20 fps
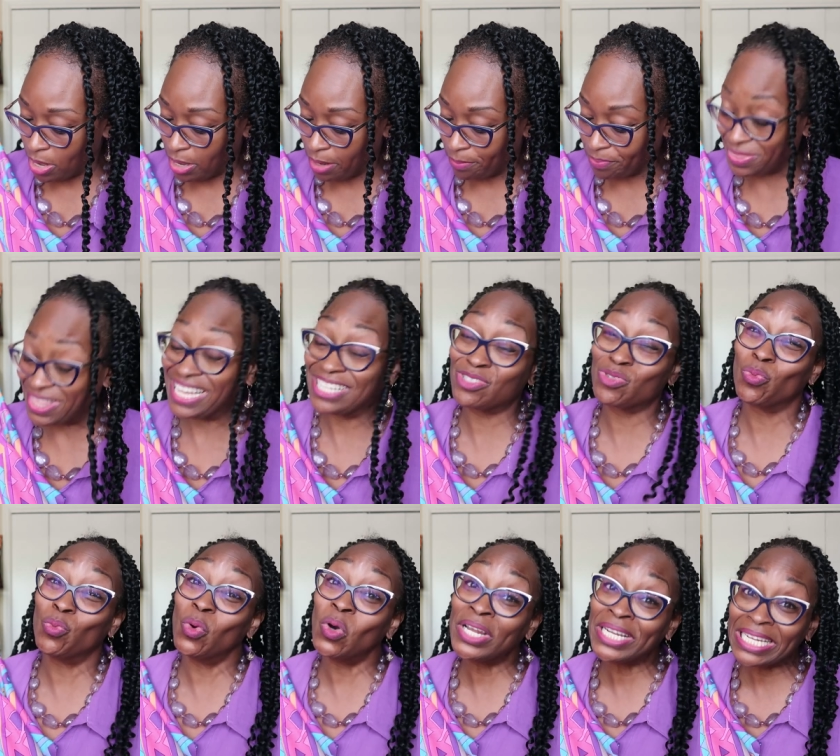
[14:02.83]
um, that's
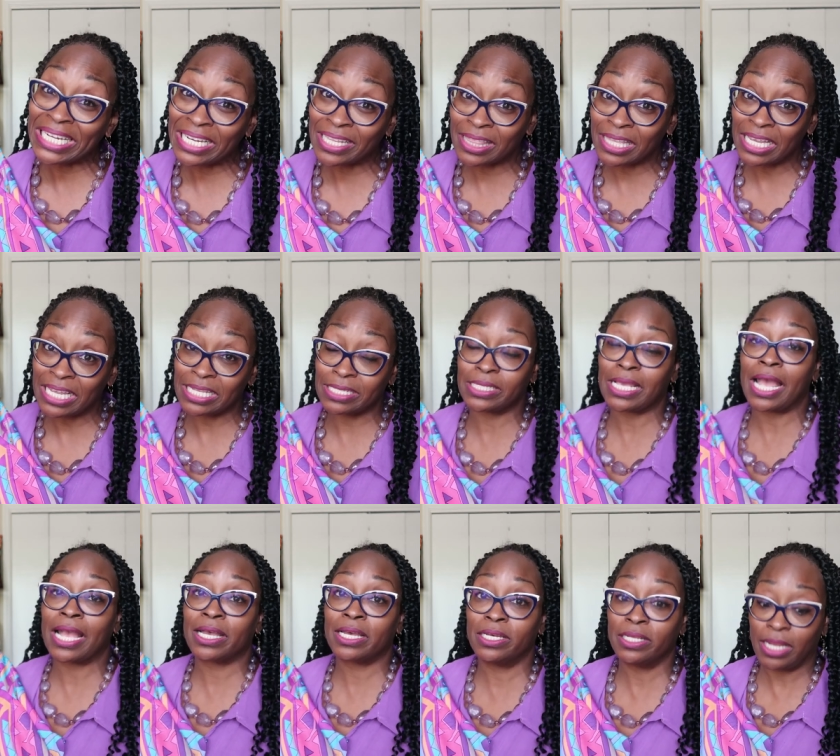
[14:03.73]
one of the things
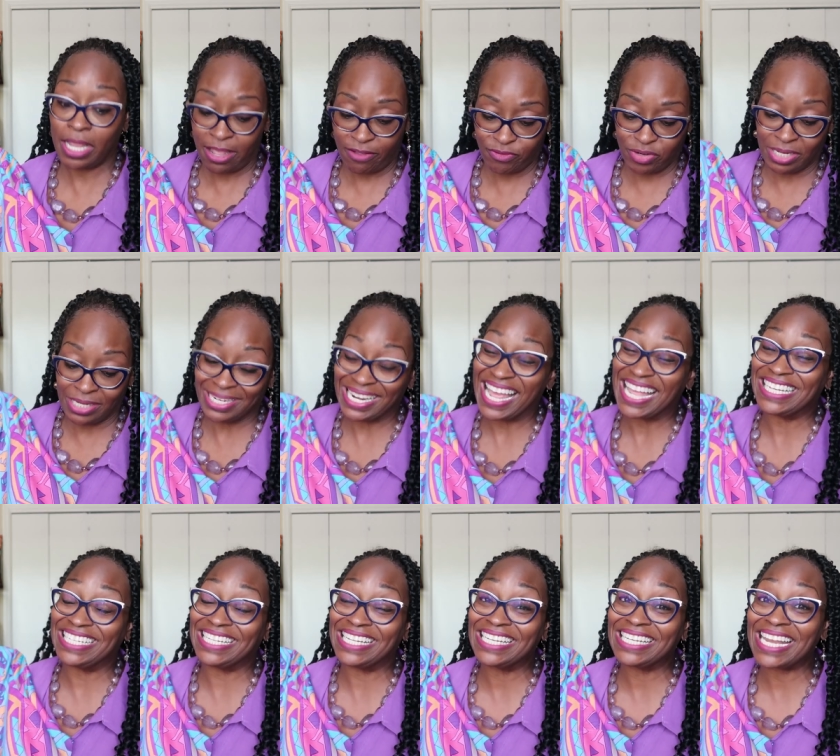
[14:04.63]
I could have done. I
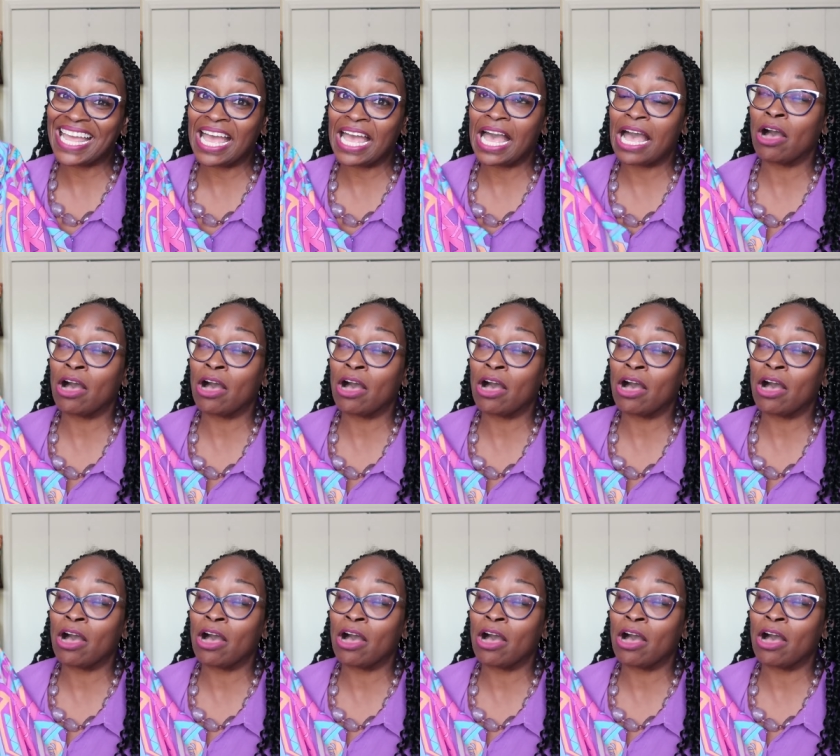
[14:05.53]
did not.